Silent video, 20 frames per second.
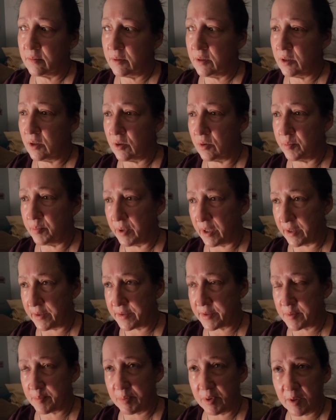you know
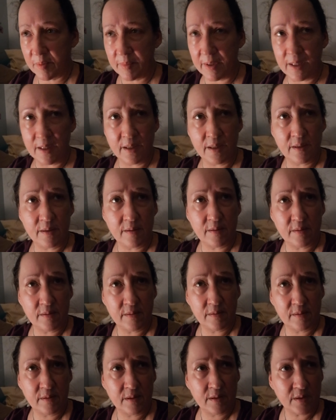breaths per minute
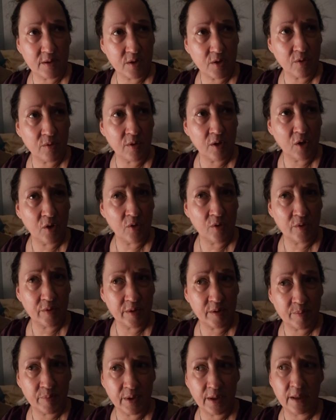is so low
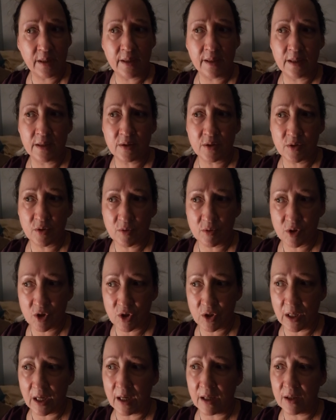the breathing is so
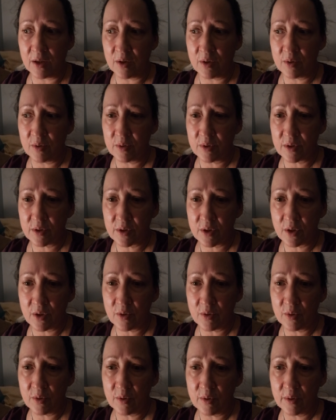shallow
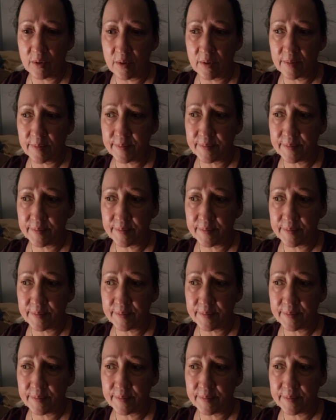so